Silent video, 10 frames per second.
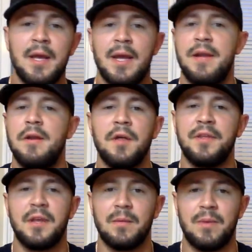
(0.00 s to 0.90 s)
And
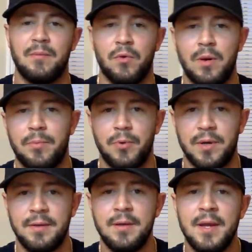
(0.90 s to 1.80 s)
nothing can be more
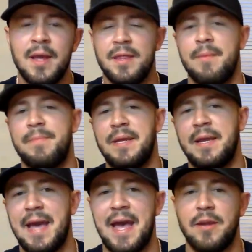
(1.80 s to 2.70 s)
important than
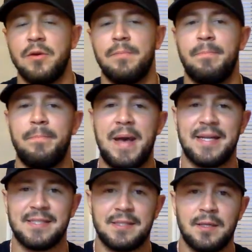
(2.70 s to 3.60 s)
being at your
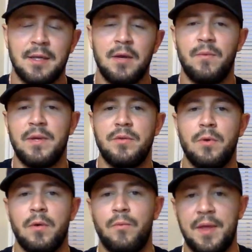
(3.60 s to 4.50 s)
best when you
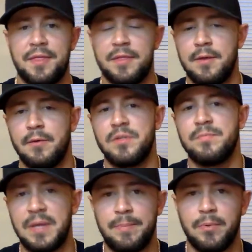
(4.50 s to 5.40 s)
are with those
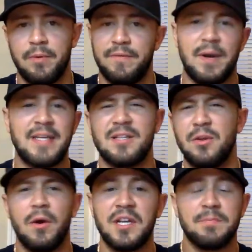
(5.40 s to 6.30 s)
people for as
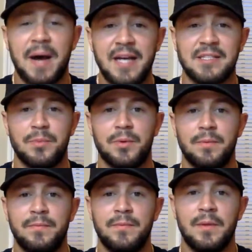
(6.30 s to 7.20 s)
long as possible.
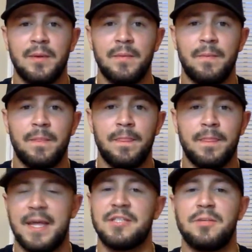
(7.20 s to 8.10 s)

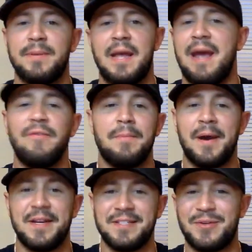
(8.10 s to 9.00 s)
That should be
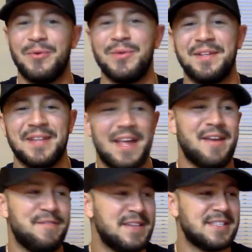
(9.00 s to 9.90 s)
everybody's goal in
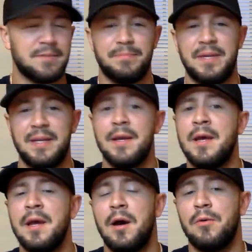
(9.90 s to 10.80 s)
life, is to be
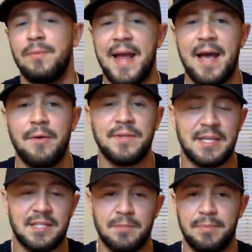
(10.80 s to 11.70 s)
around
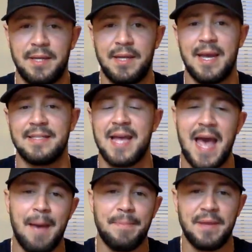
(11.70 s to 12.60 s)
and to be as
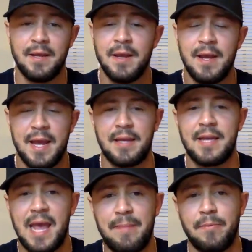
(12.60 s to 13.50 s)
happy and
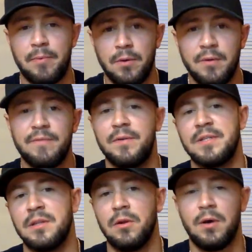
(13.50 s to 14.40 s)
capable for
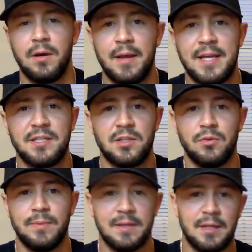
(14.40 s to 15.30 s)
as long as
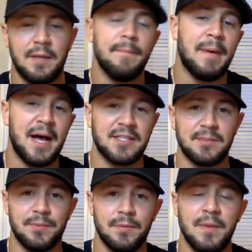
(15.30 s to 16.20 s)
humanly
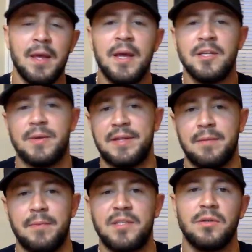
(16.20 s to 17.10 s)
possible. So at the
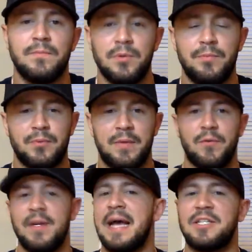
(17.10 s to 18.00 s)
Muscle Blueprint,
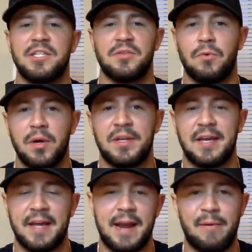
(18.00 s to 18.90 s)
we're not just
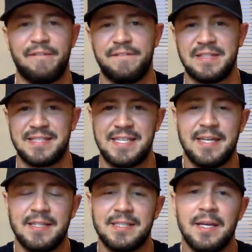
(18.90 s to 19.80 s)
working on our
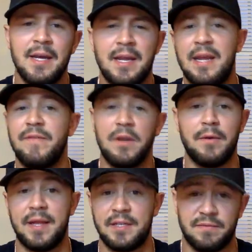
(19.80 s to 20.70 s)
physiques, even though
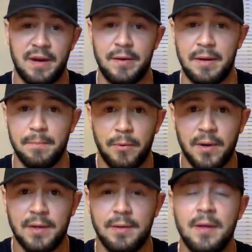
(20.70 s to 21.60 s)
that is very
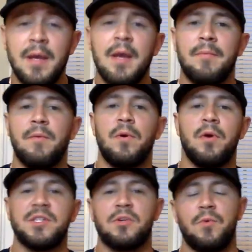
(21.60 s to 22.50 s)
important, but we're
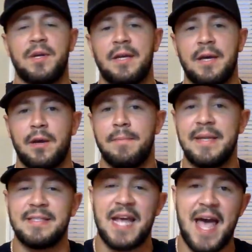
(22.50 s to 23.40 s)
also working on our
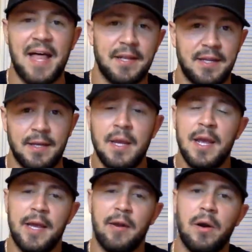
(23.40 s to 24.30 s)
mentality
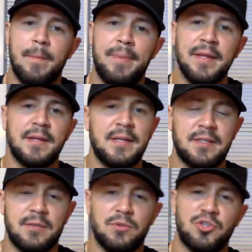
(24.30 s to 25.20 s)
and our ability
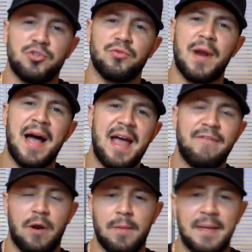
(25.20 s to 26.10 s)
to drive
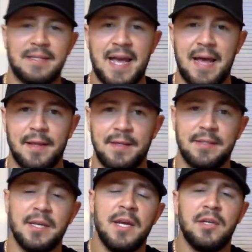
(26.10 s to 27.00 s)
our
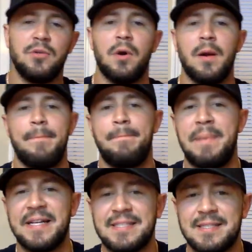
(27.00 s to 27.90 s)
mentalities to our
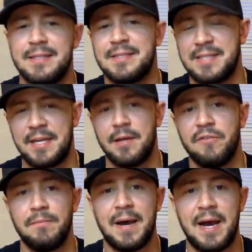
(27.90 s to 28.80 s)
best state
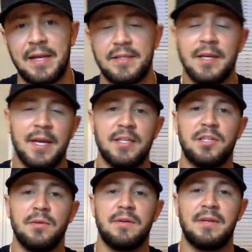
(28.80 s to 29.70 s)
of mind and
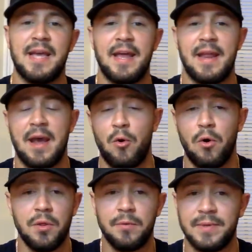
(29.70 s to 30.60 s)
to get all the